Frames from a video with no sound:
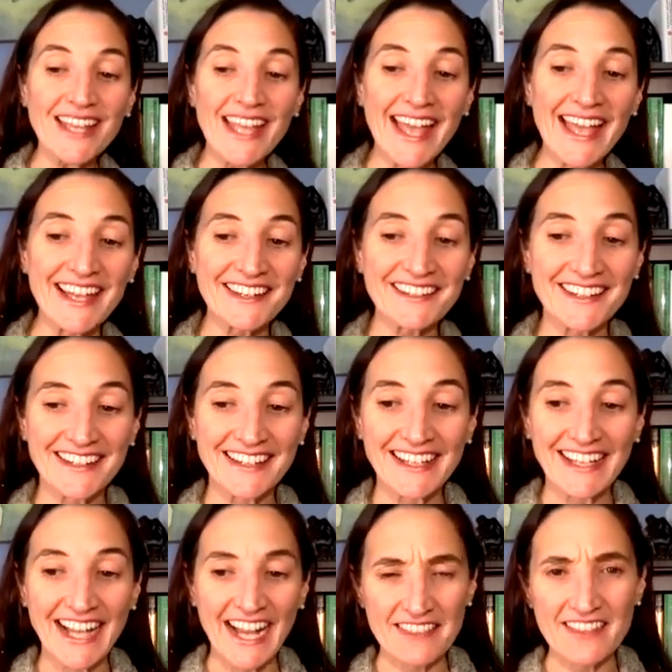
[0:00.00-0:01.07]
And
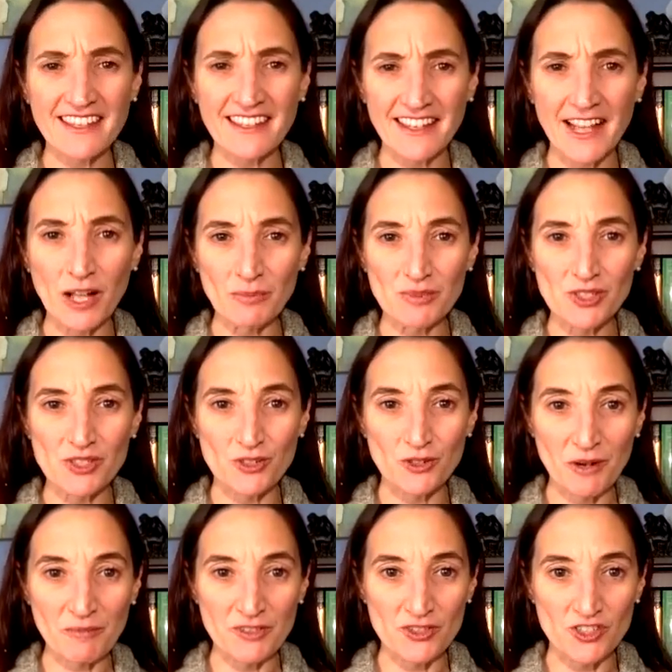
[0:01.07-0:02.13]
I think it helps stir
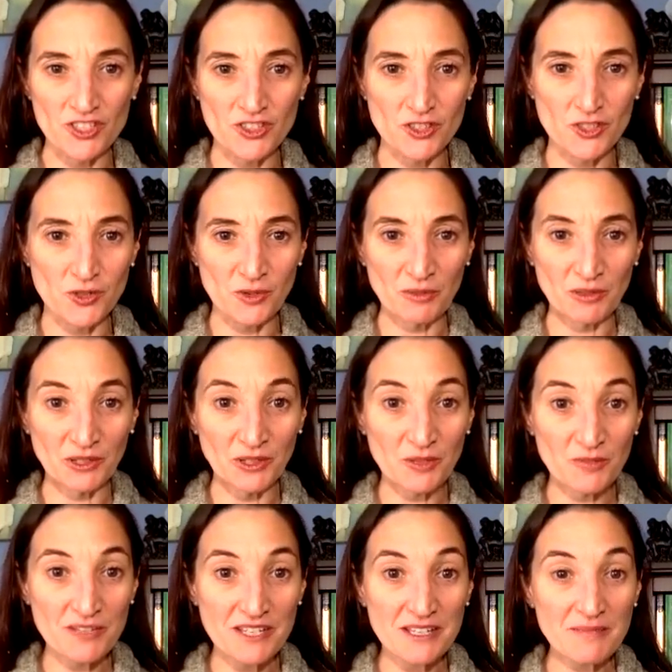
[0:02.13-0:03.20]
up the shitstorm a little
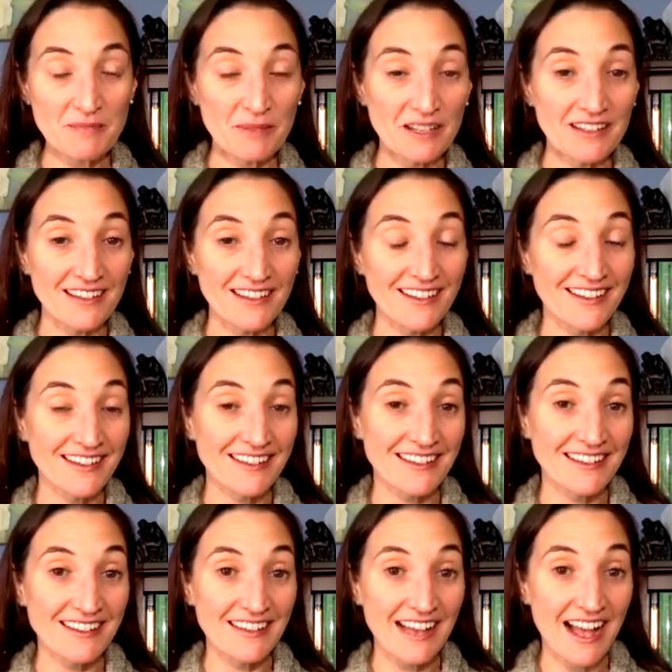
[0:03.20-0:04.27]
bit, but
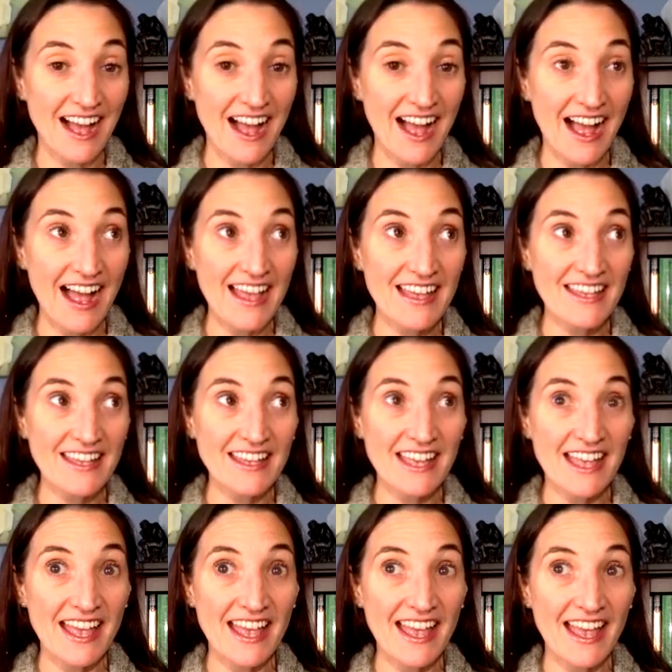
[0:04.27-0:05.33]

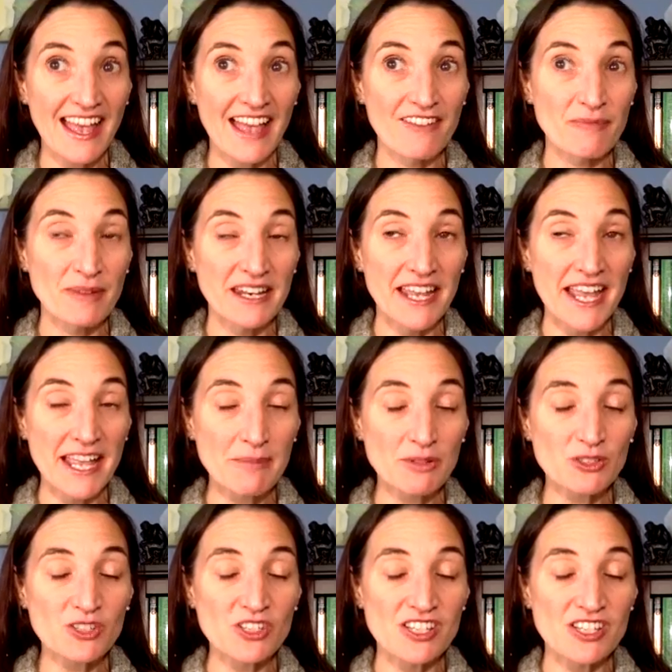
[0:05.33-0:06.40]
I have been
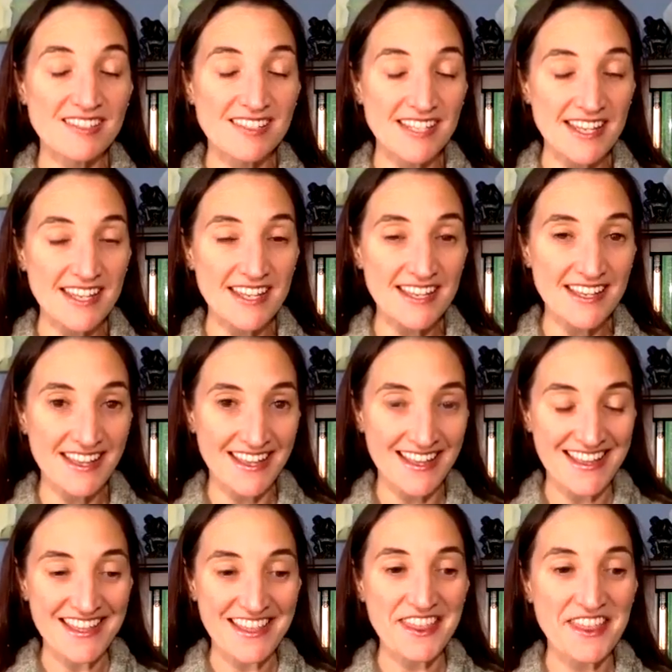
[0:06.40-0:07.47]
able to see
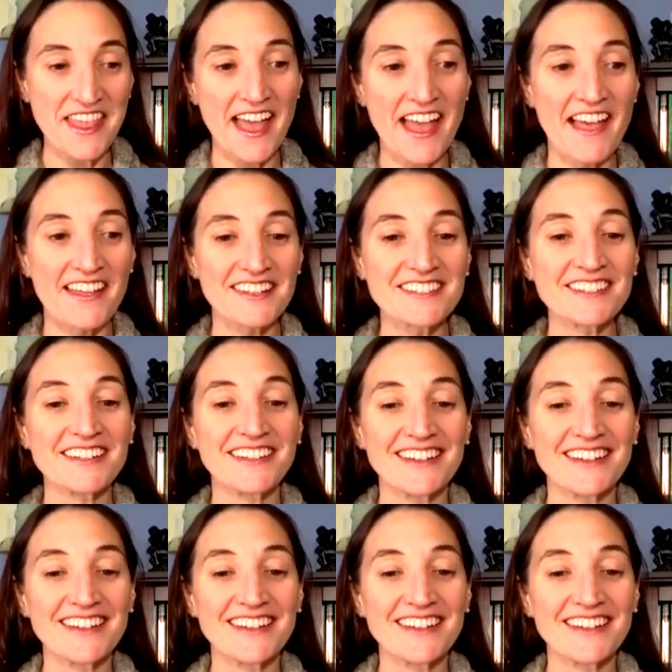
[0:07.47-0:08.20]
that